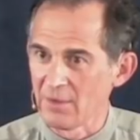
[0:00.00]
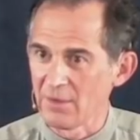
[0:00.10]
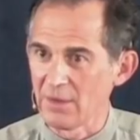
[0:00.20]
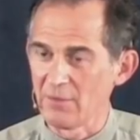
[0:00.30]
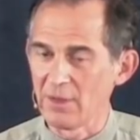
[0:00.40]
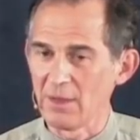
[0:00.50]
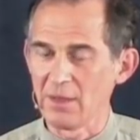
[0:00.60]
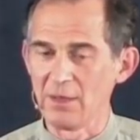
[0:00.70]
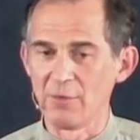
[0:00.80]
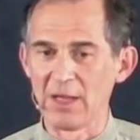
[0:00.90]

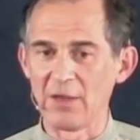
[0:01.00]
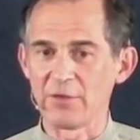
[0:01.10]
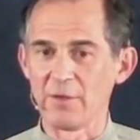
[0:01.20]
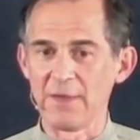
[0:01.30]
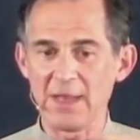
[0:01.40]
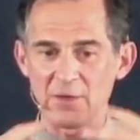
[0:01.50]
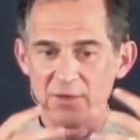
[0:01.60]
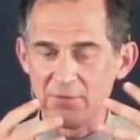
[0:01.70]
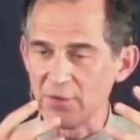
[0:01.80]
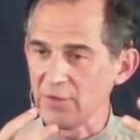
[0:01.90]
He realized that the
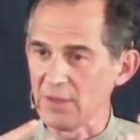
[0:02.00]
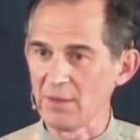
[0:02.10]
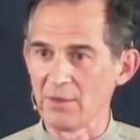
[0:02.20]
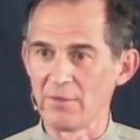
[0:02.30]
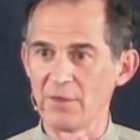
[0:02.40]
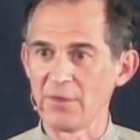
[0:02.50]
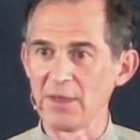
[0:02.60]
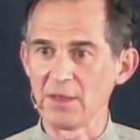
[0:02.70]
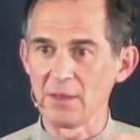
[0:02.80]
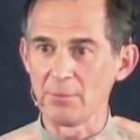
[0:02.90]
activity of
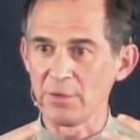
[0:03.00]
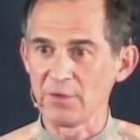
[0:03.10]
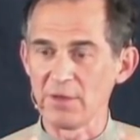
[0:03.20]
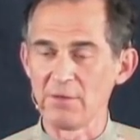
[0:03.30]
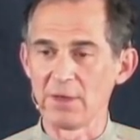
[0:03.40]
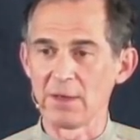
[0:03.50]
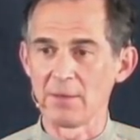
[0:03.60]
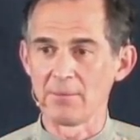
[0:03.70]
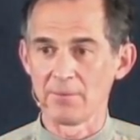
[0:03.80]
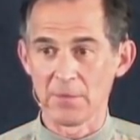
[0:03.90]
thinking and
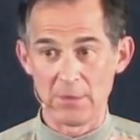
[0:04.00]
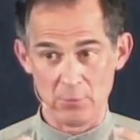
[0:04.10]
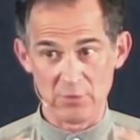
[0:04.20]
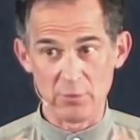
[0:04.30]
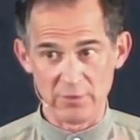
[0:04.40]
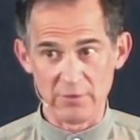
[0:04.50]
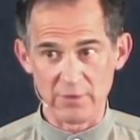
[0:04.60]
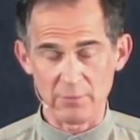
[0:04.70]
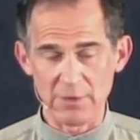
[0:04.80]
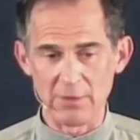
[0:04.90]
perceiving, which was his
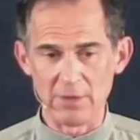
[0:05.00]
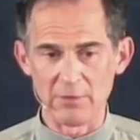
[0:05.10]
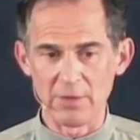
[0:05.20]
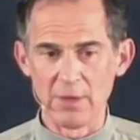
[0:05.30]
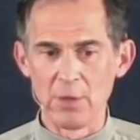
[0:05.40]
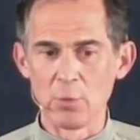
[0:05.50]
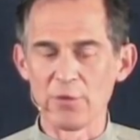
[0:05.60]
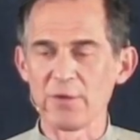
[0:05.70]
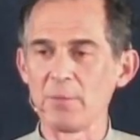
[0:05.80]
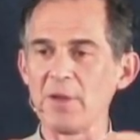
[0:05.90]
experience,
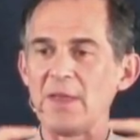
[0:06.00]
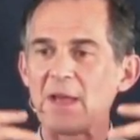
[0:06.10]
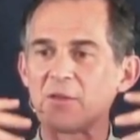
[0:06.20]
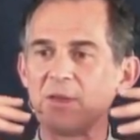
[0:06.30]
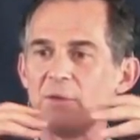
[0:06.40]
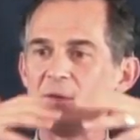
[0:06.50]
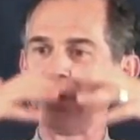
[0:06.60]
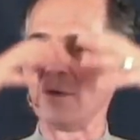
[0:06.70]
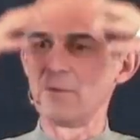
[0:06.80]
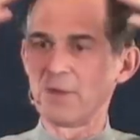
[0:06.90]
was simply the
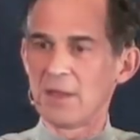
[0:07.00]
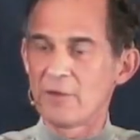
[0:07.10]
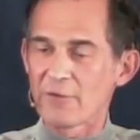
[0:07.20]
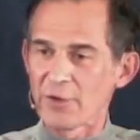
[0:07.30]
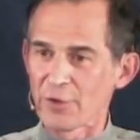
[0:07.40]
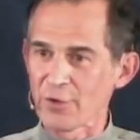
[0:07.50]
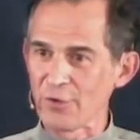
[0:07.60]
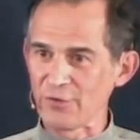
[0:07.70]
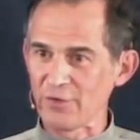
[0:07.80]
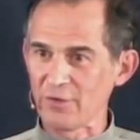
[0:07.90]
activity of infinite
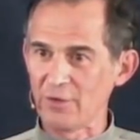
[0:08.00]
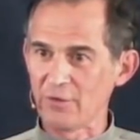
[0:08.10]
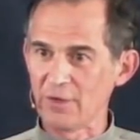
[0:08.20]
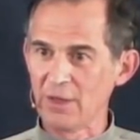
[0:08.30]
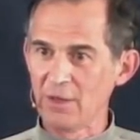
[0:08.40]
consciousness.